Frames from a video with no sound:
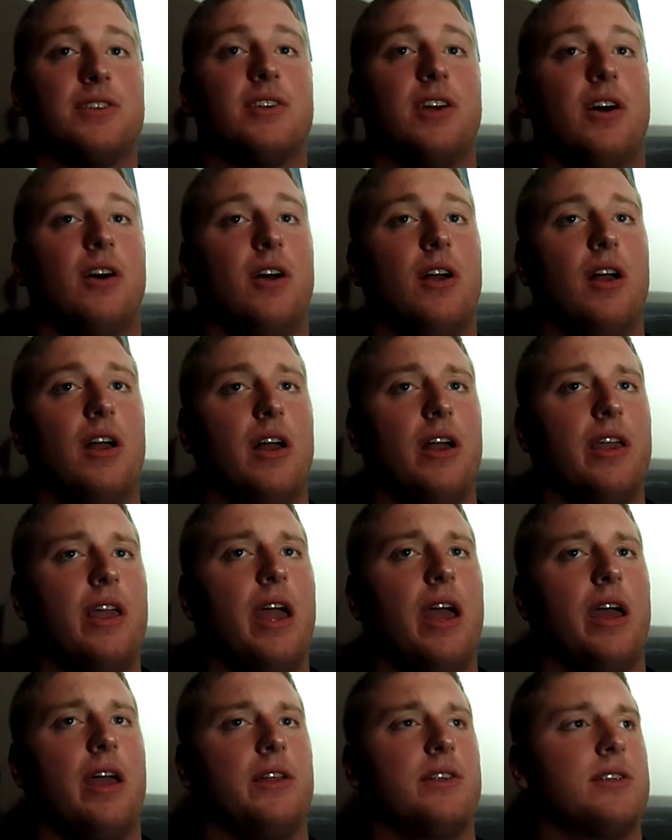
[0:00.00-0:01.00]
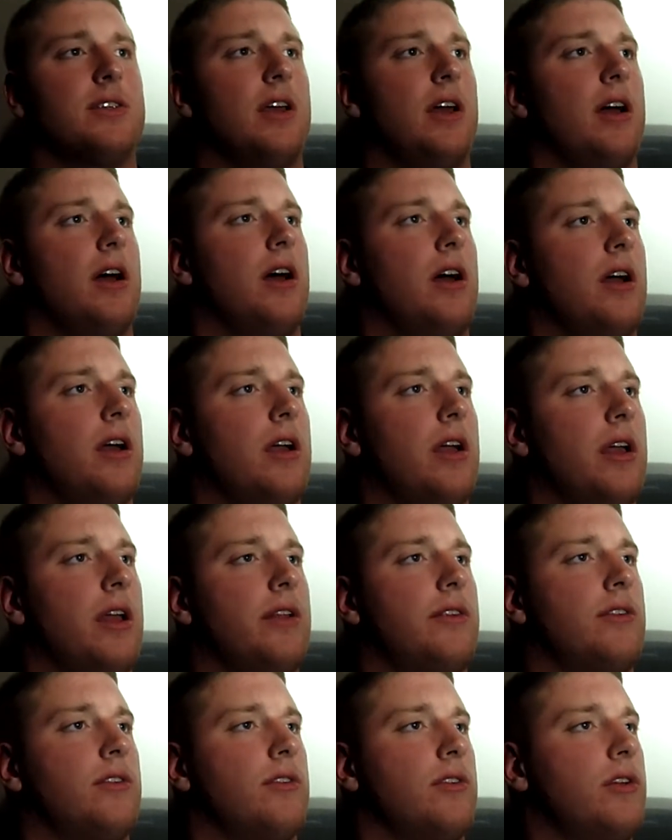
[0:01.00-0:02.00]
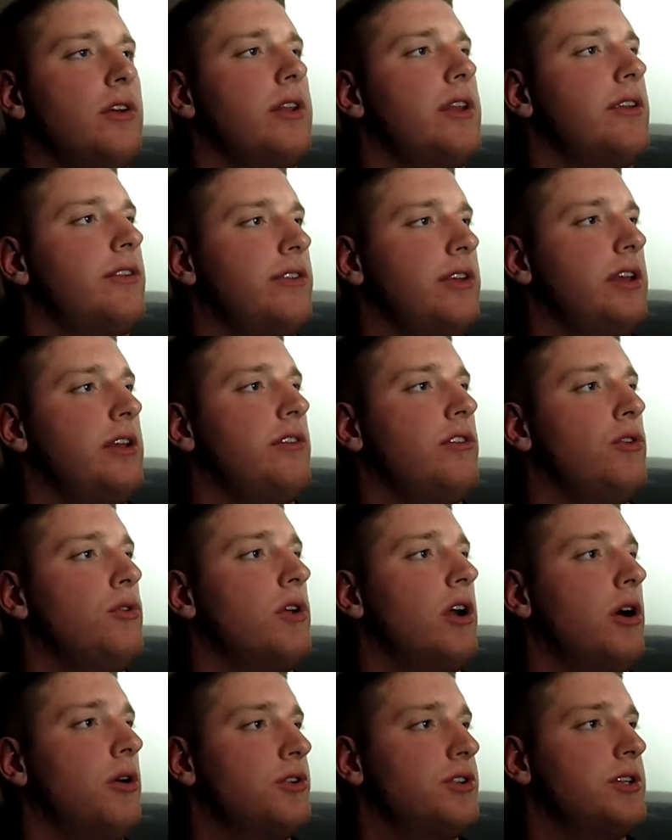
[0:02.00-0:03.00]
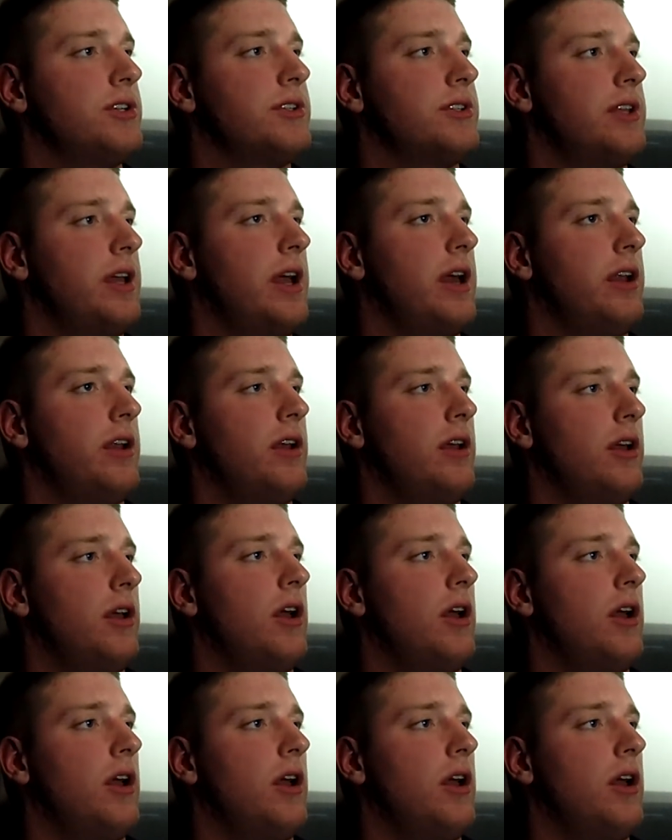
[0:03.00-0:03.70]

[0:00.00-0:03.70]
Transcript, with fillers: So, yeah, it's uh, it's good to see two coaches that